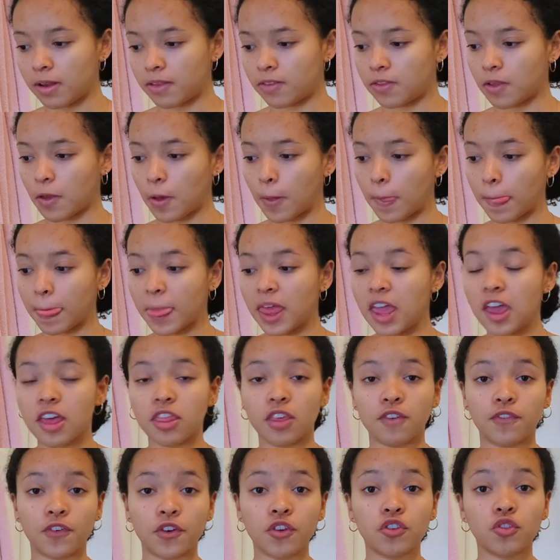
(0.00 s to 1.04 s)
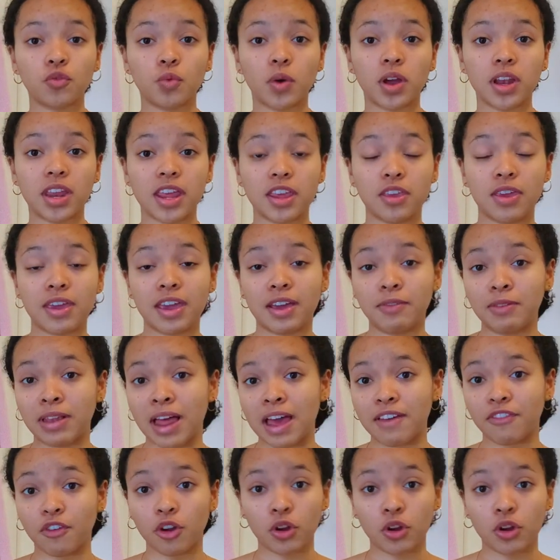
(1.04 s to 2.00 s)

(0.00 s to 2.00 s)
So the first one, you will have